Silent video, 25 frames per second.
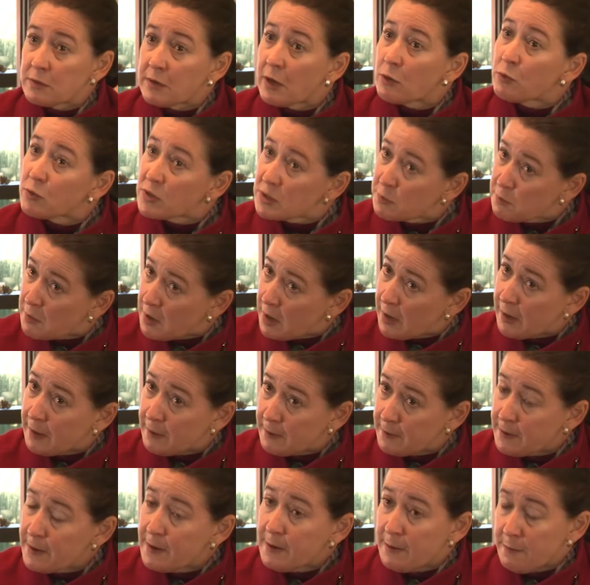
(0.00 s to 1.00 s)

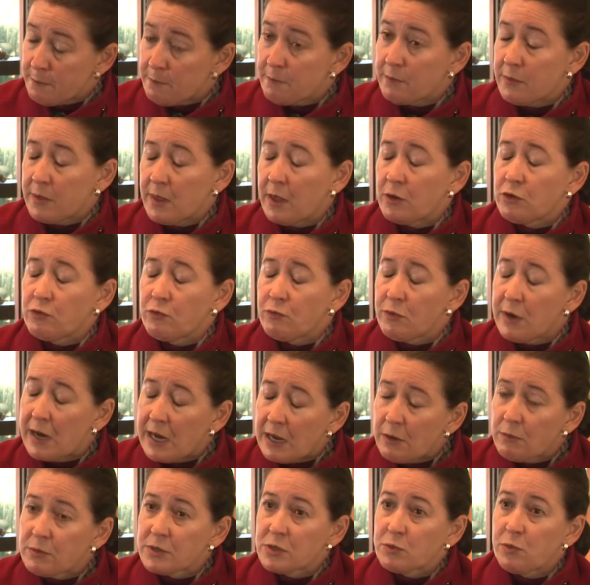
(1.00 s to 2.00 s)
That
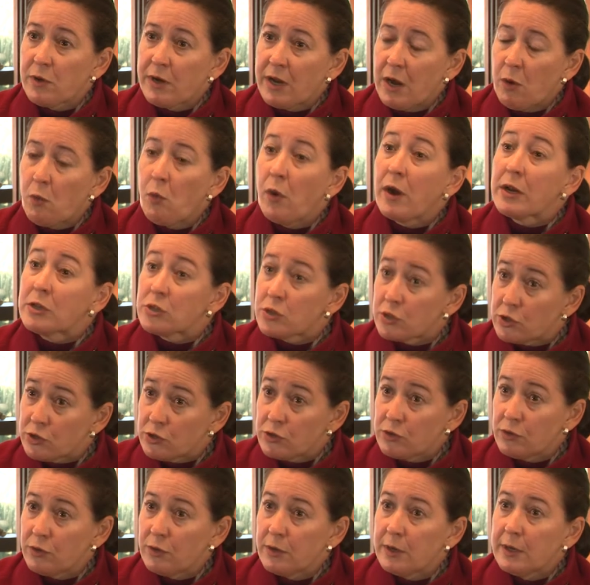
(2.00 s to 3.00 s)
really was what I wanted to
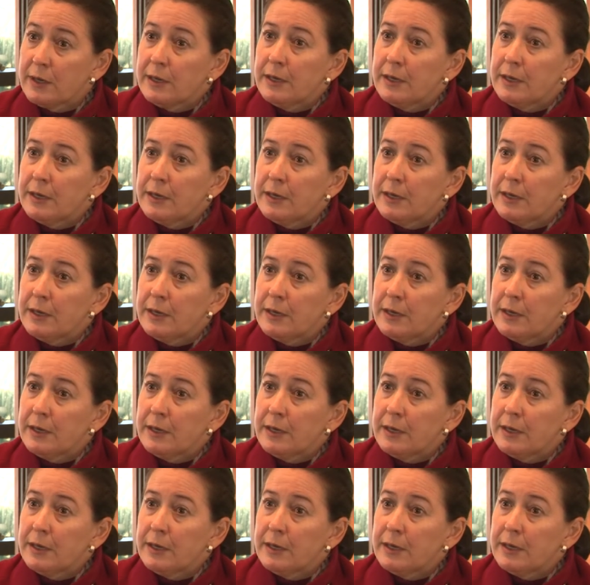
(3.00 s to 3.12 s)
do.